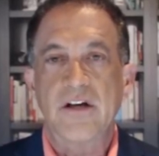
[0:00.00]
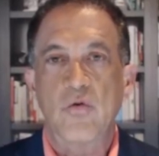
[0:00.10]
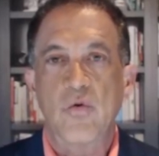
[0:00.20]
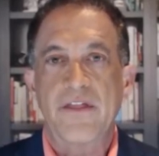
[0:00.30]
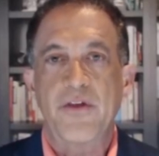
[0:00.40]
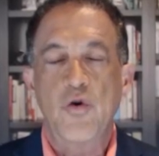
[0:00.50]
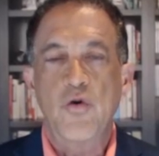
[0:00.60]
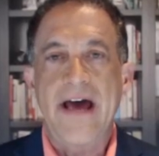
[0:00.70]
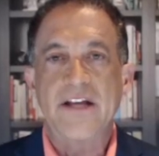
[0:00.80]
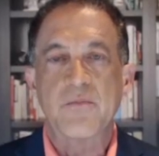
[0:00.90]
deal with
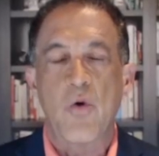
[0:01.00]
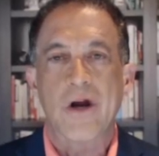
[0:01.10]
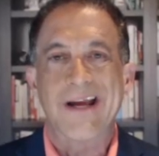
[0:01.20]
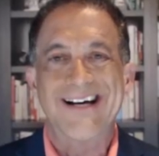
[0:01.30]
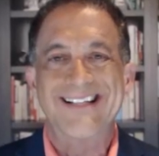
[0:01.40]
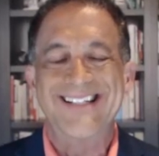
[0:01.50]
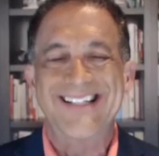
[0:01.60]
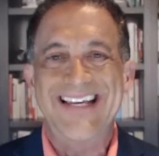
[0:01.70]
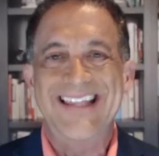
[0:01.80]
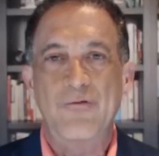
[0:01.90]
who has more
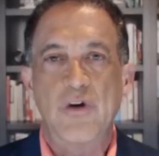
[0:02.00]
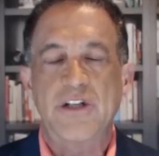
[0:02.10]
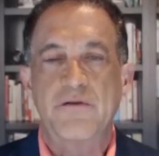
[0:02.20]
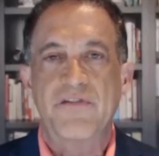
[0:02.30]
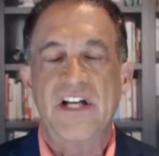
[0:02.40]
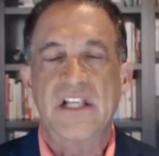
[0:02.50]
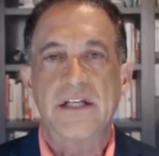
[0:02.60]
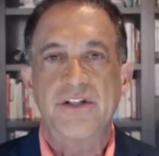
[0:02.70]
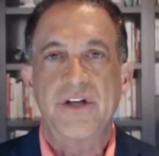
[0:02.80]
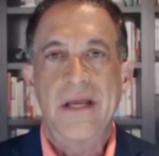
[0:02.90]
guns in which
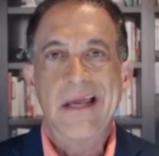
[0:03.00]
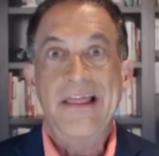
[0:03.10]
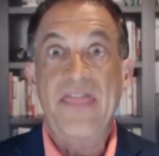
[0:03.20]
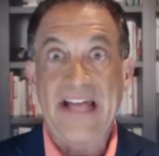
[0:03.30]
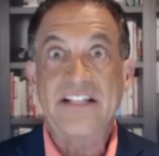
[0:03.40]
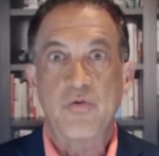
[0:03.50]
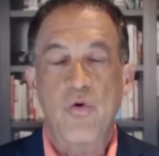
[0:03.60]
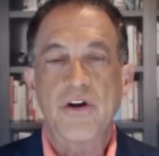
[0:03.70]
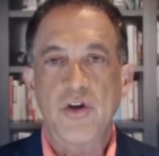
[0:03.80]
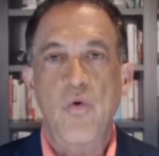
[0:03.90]
village.
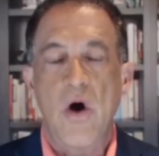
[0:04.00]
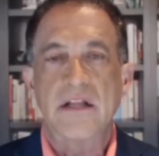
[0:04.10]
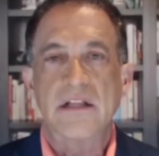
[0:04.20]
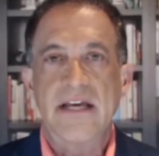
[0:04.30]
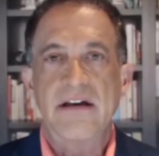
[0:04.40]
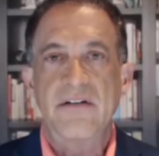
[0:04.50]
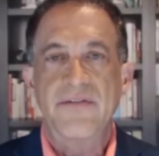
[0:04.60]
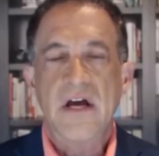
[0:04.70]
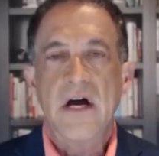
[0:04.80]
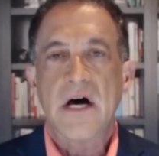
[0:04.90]
That's where you want to
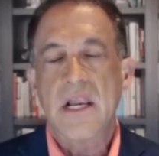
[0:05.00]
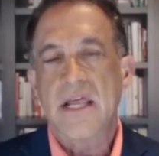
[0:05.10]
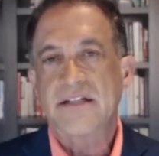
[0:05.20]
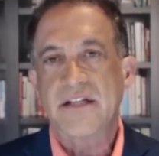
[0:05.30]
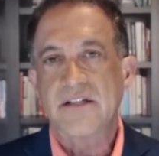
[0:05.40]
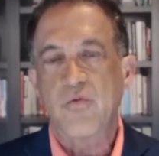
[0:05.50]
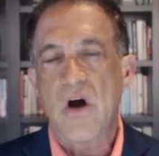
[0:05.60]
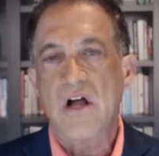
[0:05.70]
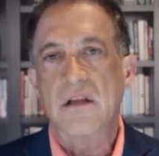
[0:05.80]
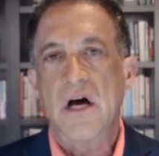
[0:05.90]
live, unless it's,
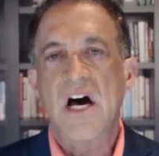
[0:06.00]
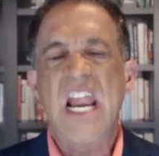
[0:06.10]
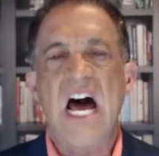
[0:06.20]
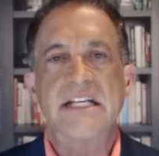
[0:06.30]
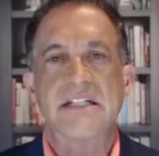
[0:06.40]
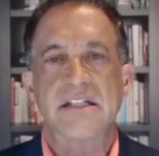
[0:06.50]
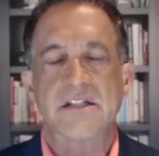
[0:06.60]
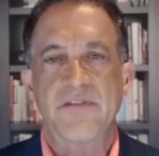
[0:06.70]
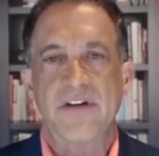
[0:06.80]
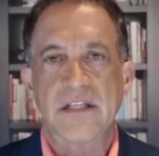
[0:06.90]
well, an
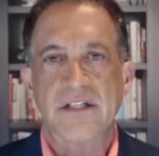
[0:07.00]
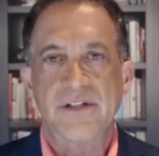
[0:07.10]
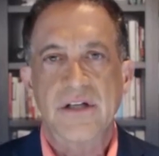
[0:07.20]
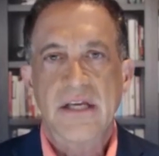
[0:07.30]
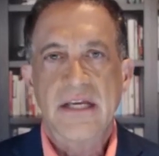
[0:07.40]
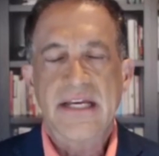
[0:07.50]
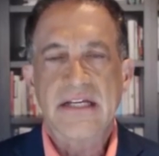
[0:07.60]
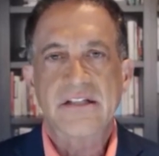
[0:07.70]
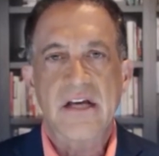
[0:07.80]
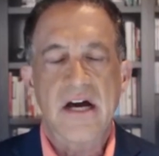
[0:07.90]
ISIS village.
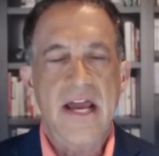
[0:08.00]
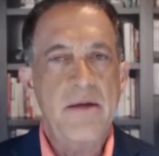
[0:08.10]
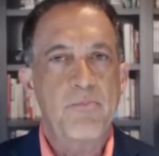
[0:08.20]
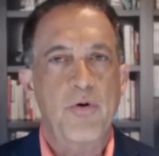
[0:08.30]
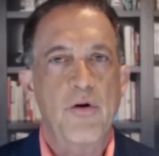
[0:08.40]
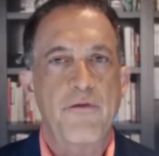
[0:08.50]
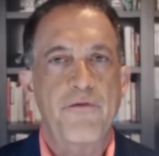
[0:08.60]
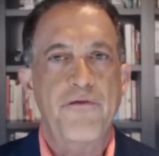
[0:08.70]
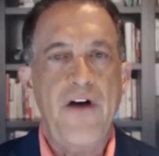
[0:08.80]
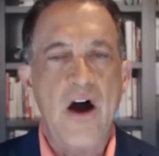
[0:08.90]
It's a
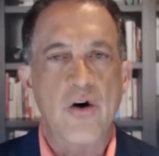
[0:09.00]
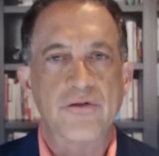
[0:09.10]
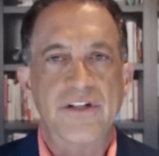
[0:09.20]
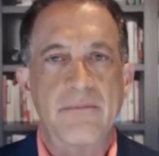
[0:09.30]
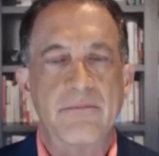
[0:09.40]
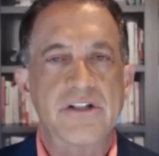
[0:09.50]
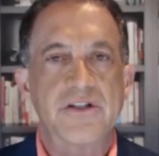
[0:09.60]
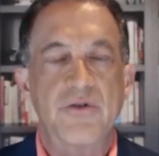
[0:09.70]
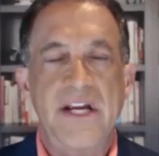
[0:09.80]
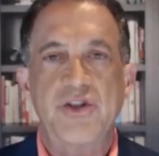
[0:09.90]
profound
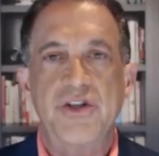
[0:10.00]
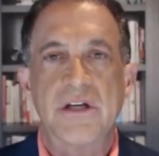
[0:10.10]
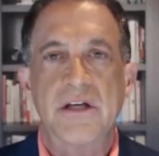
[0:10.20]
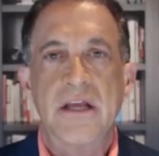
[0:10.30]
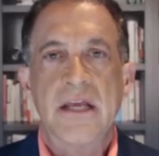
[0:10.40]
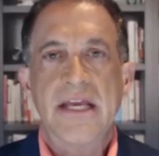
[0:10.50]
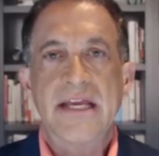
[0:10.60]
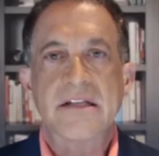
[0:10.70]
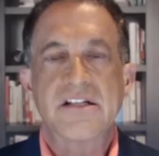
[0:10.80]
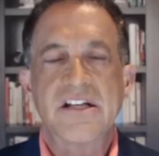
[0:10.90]
demonstration
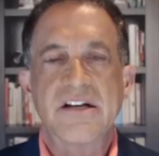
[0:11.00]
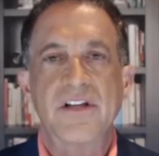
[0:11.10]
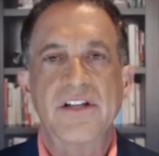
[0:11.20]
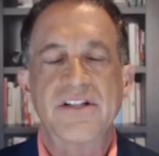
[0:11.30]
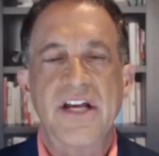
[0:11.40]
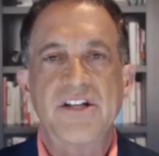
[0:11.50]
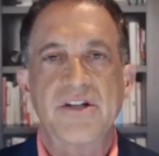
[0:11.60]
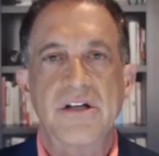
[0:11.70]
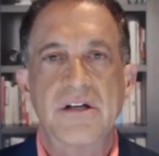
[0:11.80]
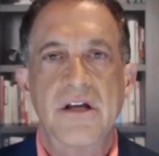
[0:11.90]
in
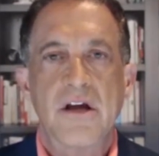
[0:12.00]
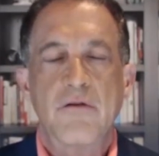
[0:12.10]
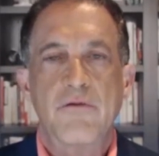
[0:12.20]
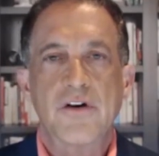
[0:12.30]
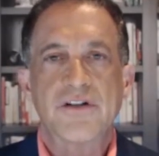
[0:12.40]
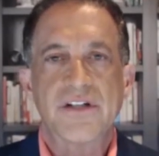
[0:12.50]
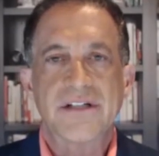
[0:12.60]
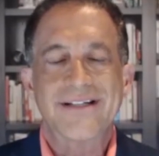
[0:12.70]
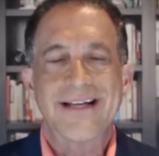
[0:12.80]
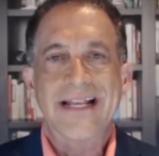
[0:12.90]
civilization
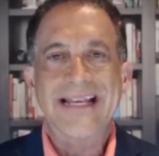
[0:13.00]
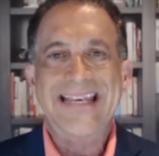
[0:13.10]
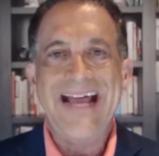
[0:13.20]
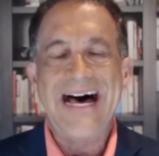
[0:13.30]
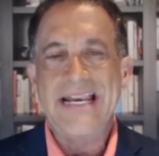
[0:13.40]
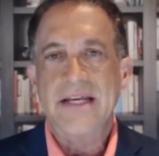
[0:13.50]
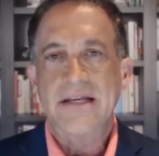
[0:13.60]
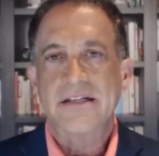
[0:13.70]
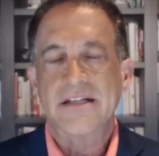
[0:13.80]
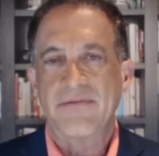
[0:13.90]
versus not
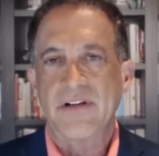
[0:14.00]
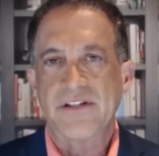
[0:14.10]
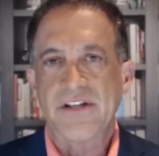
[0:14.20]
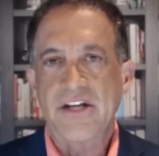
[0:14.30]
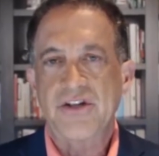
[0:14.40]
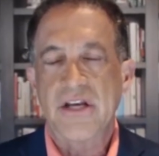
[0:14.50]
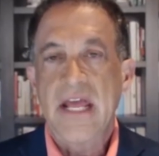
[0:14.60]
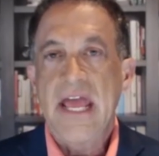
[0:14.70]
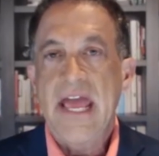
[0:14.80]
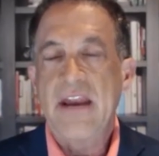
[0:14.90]

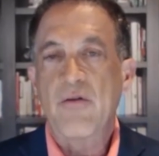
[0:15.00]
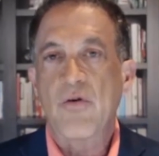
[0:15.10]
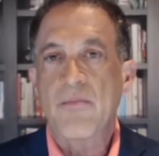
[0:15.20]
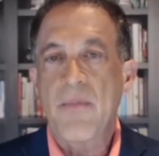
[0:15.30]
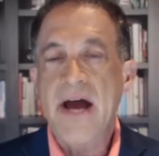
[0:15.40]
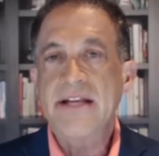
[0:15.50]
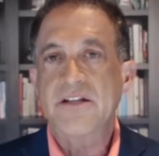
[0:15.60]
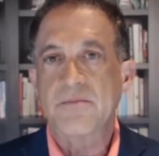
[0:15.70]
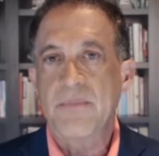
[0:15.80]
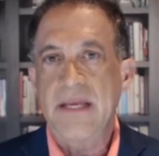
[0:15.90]
civilization. And it
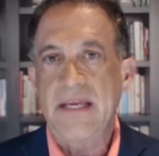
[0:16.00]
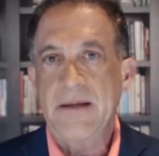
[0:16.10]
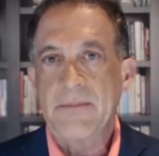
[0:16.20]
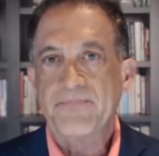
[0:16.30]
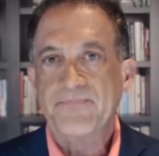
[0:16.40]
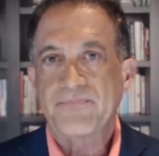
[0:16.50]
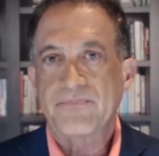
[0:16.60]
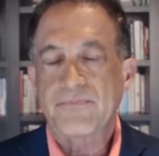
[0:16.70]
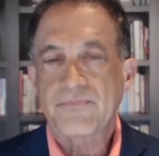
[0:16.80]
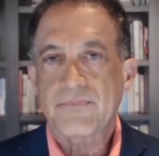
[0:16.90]
reminds me
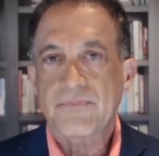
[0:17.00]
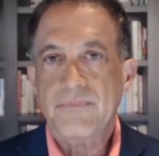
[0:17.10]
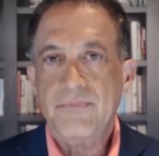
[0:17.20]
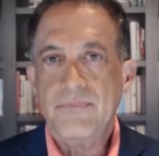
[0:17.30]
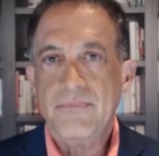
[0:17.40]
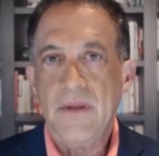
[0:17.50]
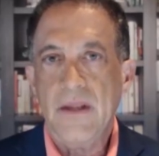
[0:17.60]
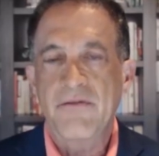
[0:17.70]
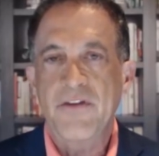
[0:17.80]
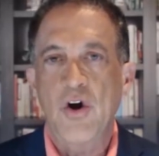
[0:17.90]

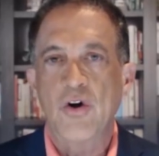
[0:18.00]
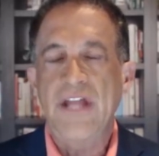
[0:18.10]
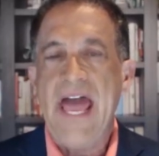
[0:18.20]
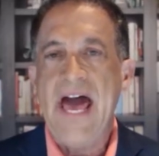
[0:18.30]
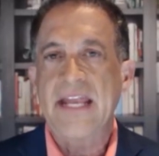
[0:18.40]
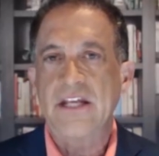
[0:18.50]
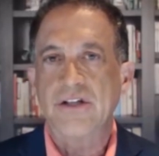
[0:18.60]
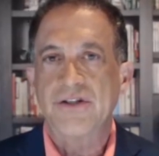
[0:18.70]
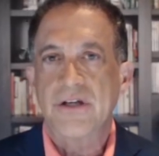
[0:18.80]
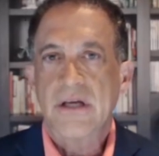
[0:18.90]
of the old
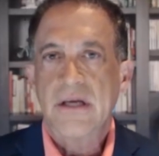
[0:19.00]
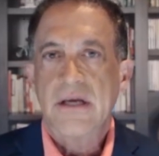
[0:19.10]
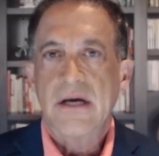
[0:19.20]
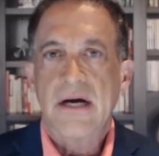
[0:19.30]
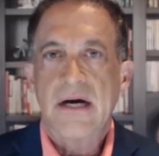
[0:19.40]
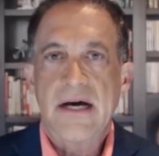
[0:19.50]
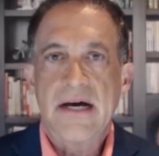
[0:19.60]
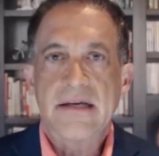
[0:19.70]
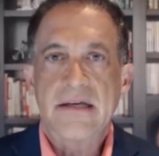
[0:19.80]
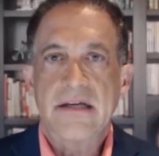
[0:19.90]
adage
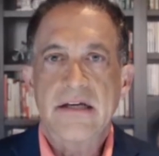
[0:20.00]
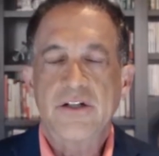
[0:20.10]
uh,